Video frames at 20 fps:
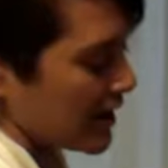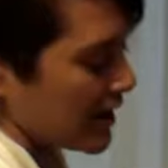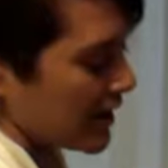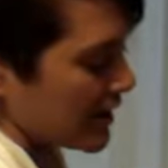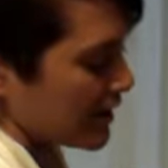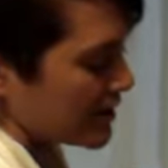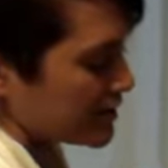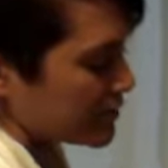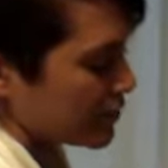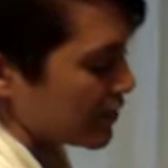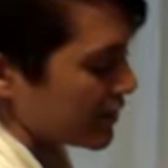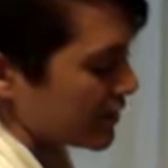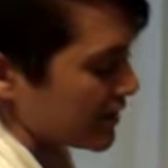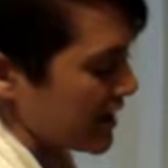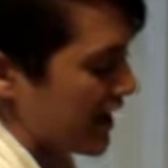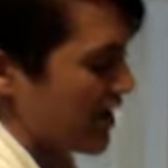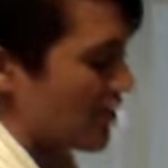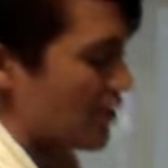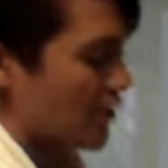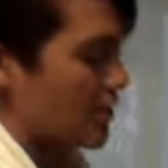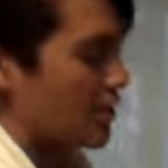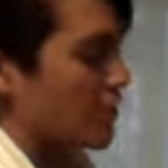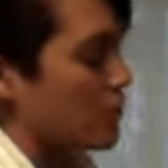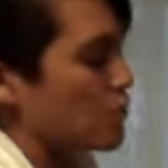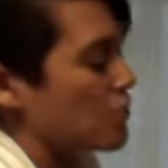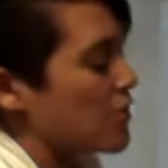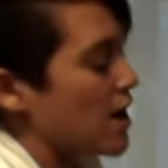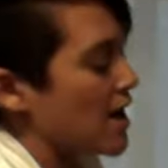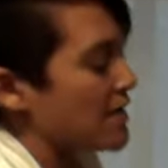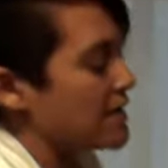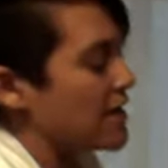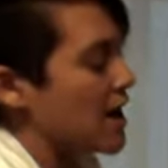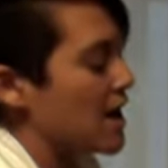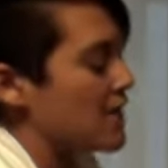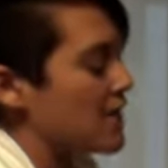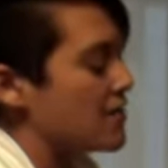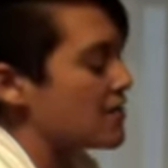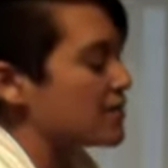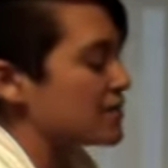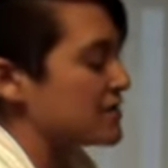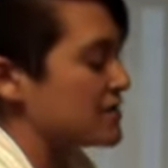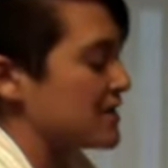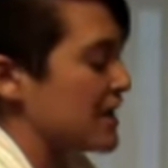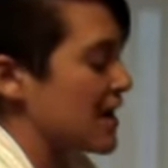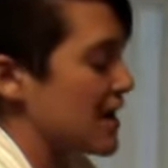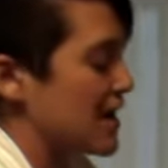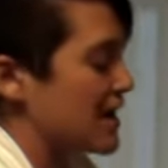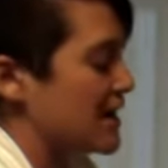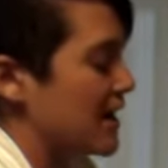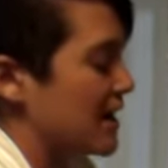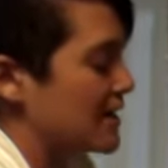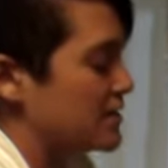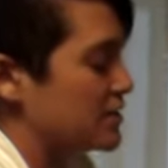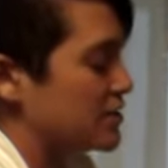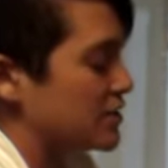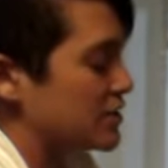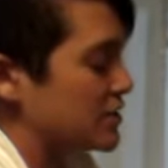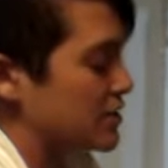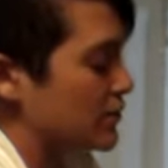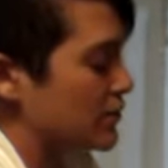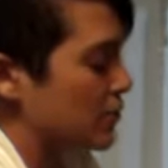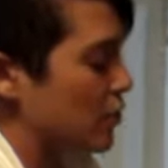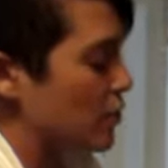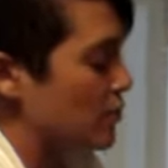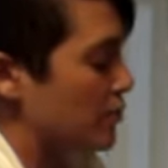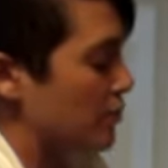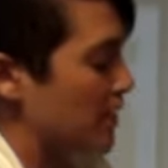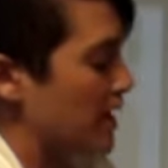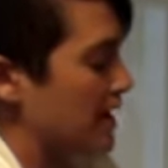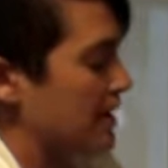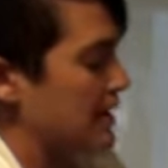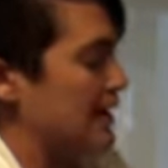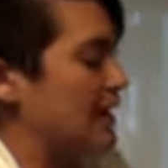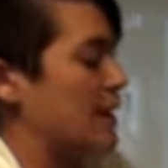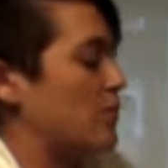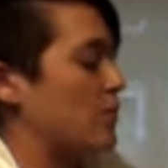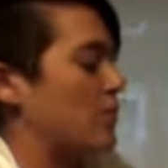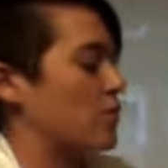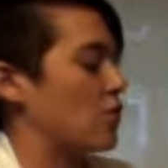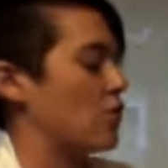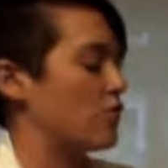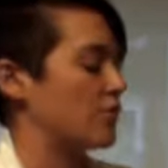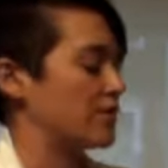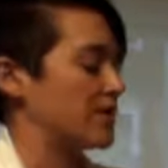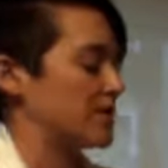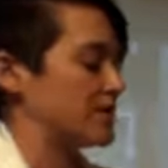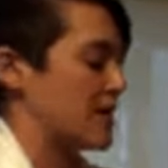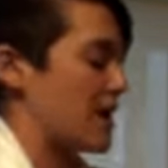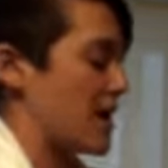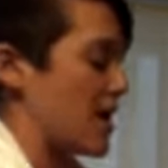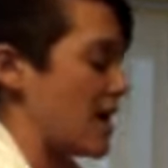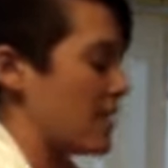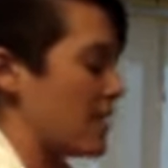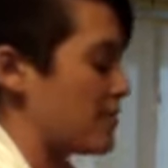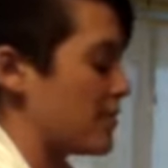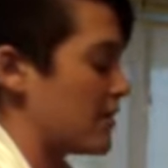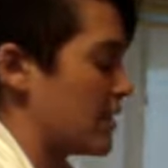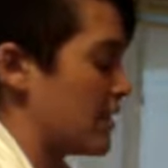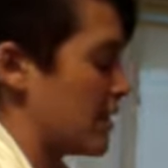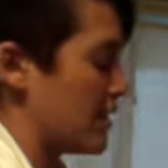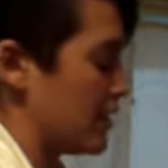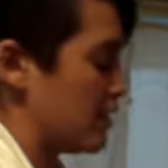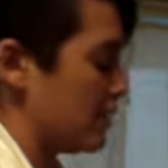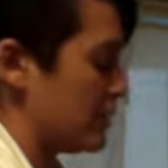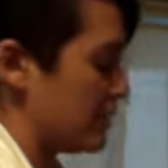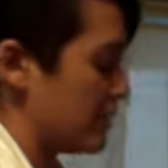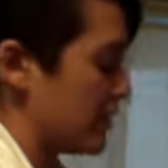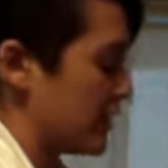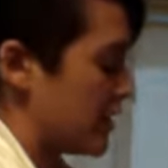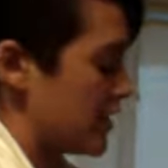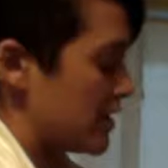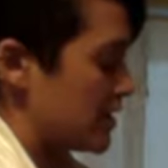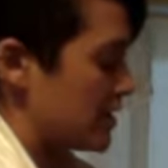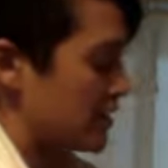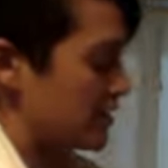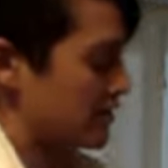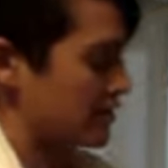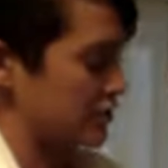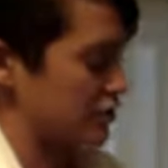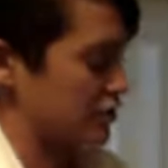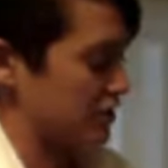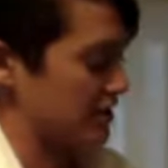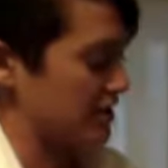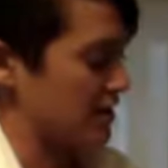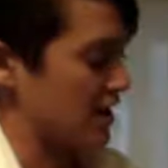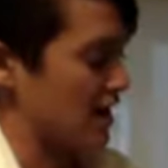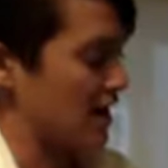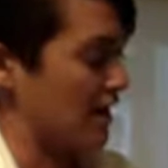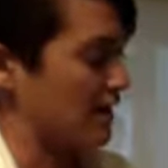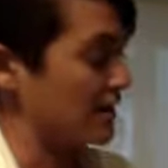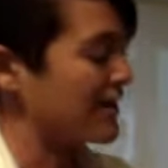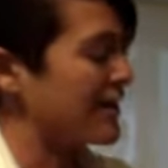is we're going to, now on the other side, I took the rope braid and I went over the top of the chignon.